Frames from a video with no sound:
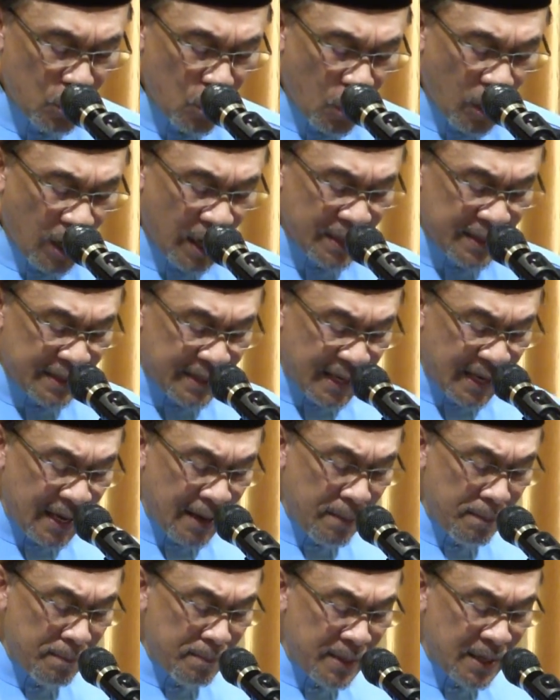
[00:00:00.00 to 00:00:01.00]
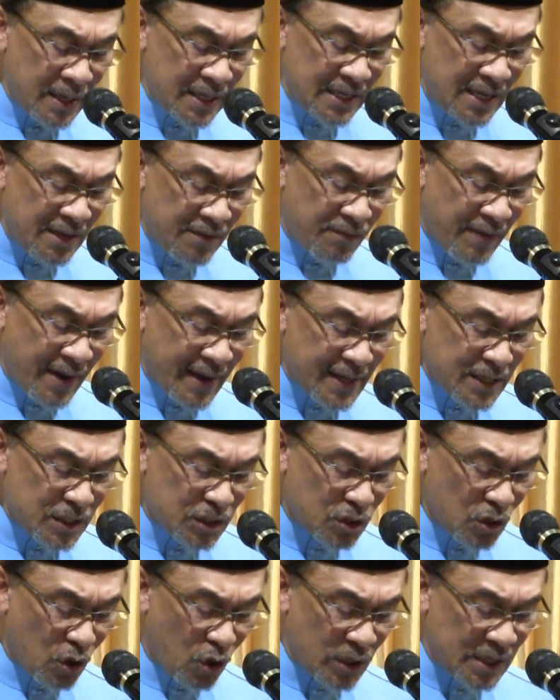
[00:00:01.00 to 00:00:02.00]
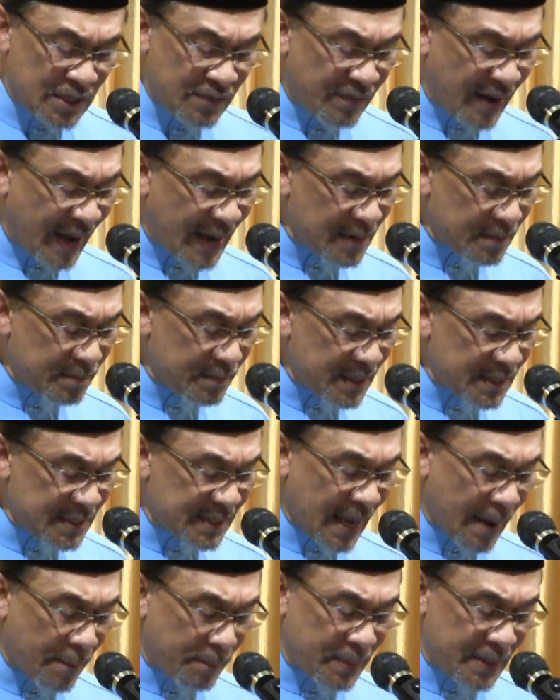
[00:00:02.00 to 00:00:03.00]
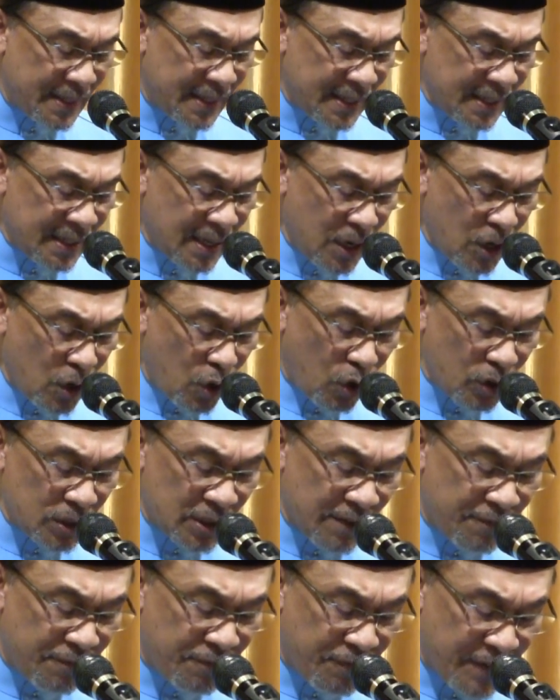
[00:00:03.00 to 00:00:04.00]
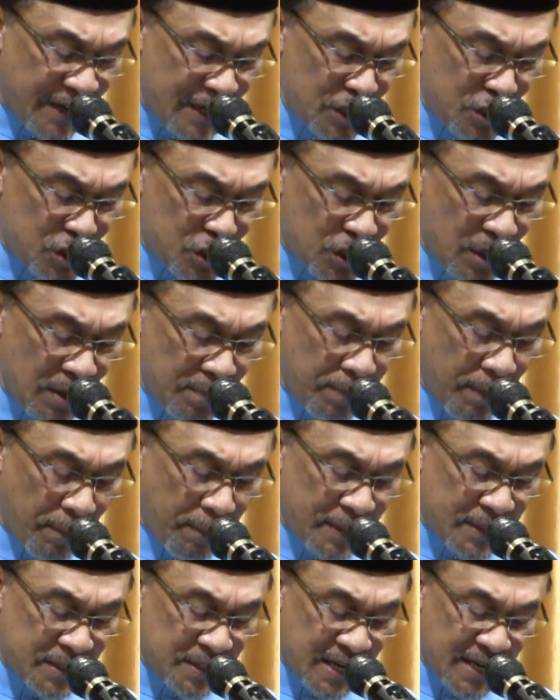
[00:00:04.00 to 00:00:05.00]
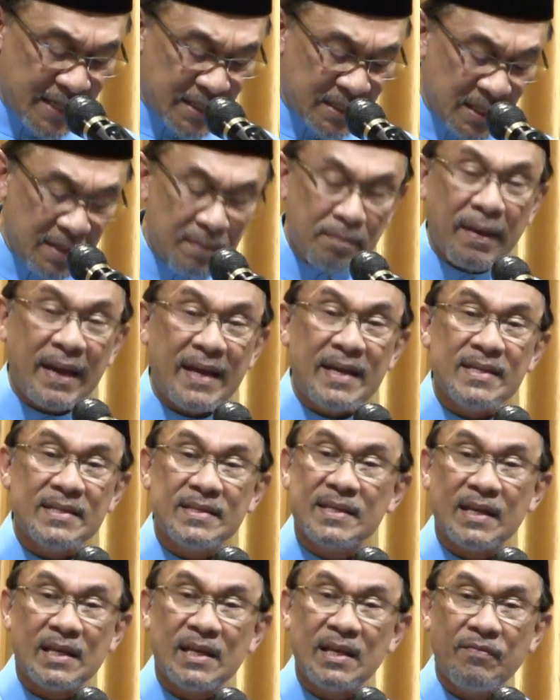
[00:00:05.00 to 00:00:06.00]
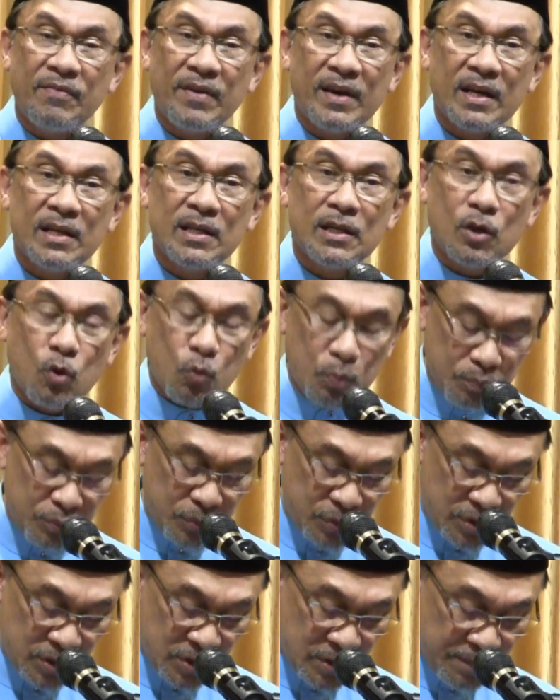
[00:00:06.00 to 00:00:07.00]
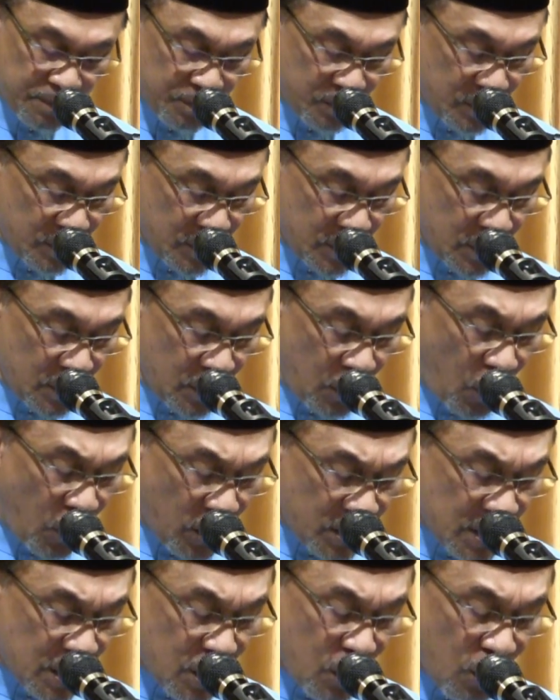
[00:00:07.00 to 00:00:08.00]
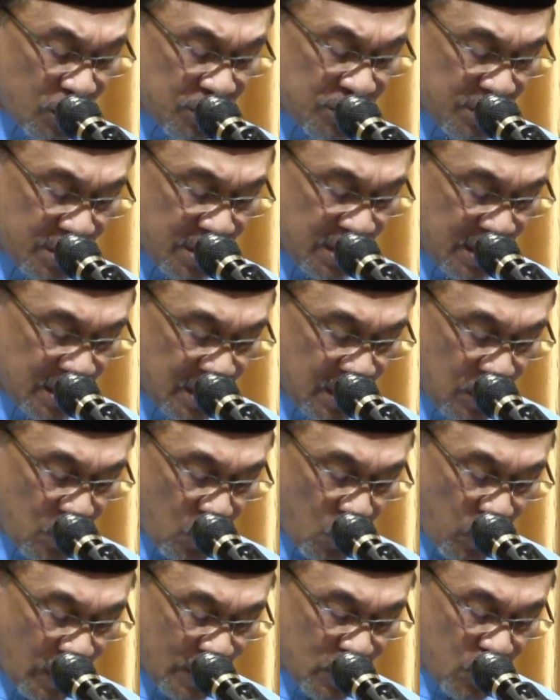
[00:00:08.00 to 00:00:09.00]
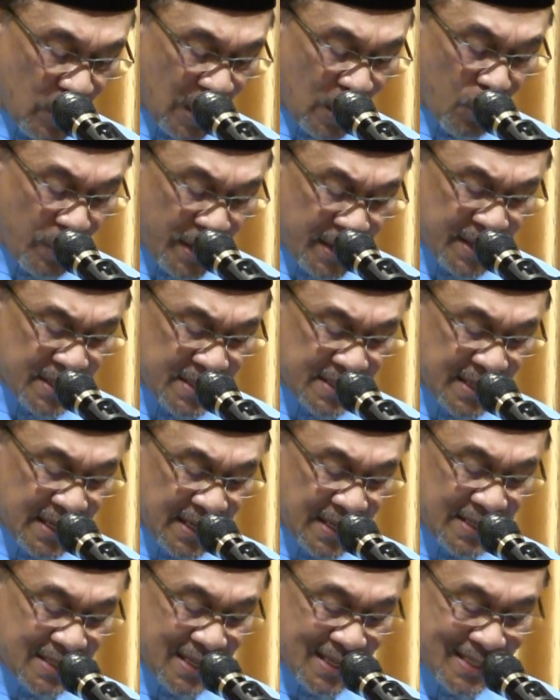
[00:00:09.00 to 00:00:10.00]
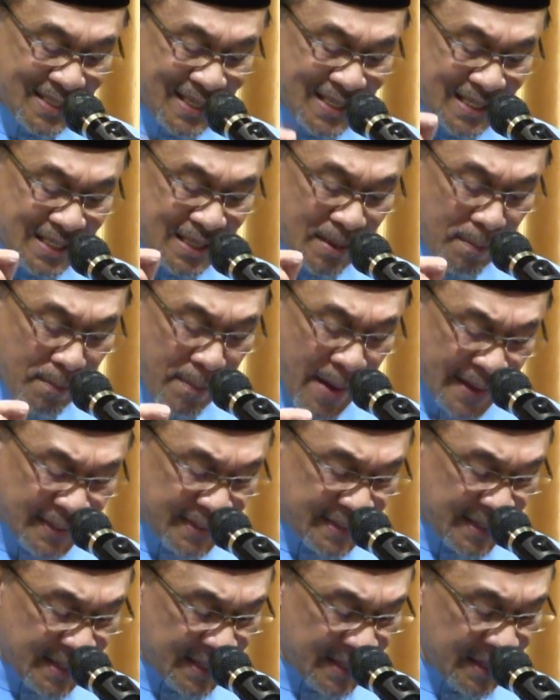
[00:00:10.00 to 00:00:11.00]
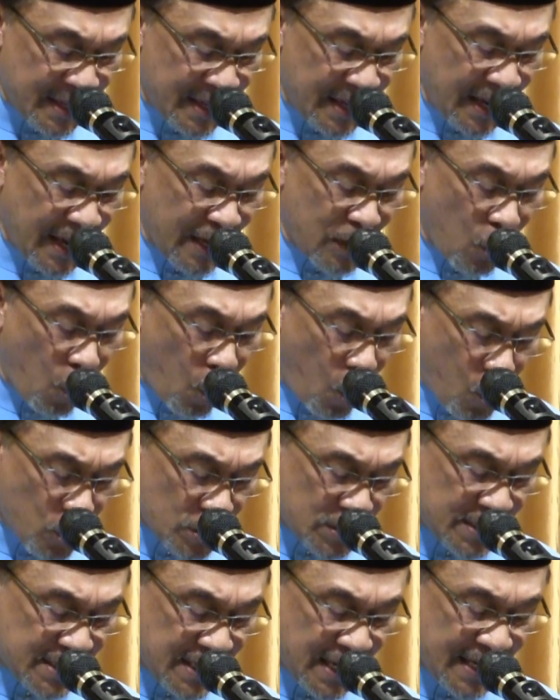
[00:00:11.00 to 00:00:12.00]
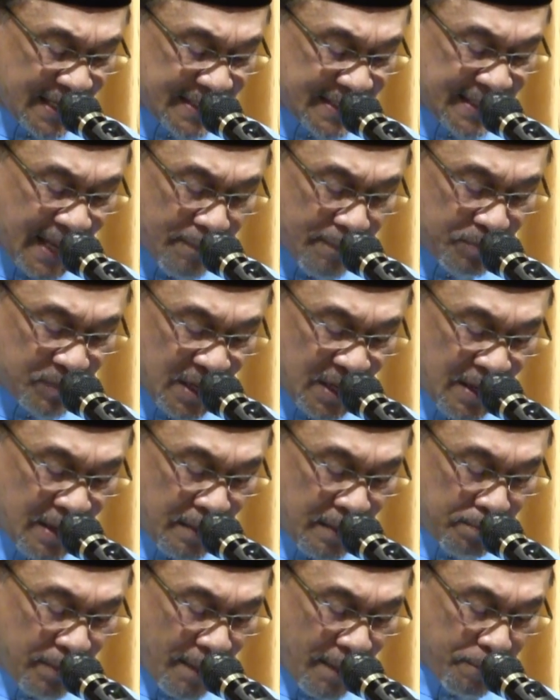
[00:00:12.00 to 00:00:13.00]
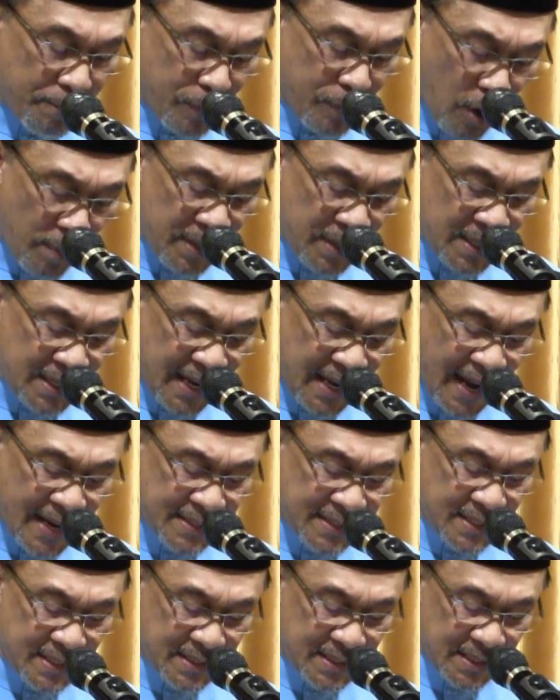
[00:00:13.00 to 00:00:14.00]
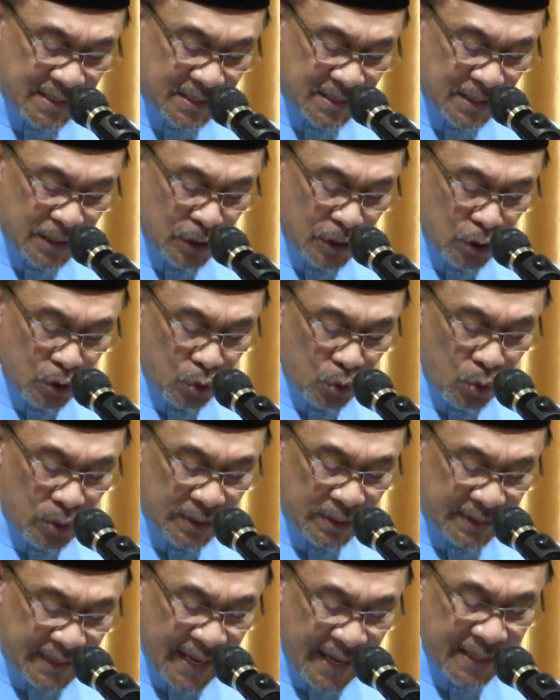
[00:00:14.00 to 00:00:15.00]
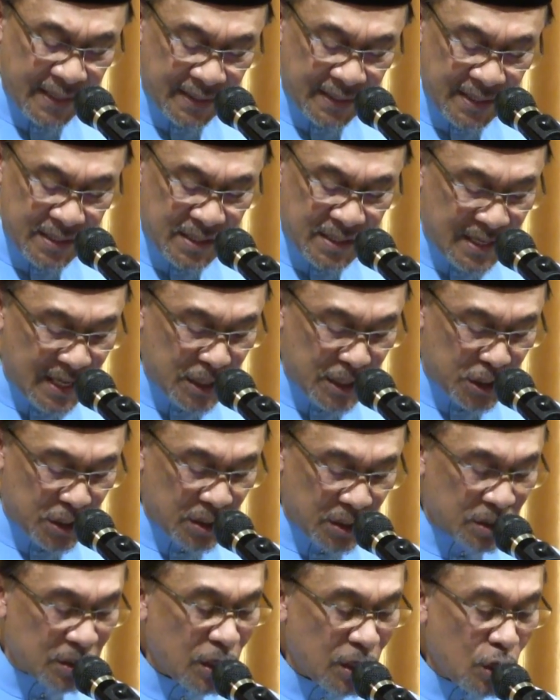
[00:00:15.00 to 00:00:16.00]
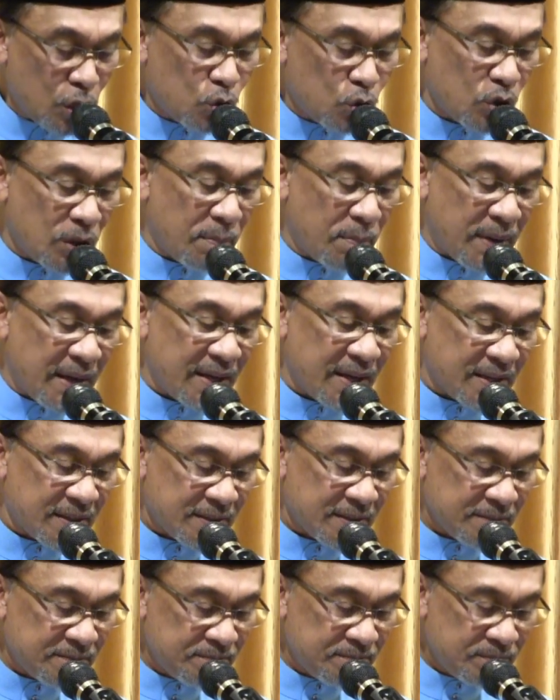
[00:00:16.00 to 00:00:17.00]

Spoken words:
Nor are they mere events or developments happening on the fringe perpetrated by insignificant groups. On the contrary, what we are witnessing is a systematic and wholesale attempt by prominent entities to take this nation to the brink.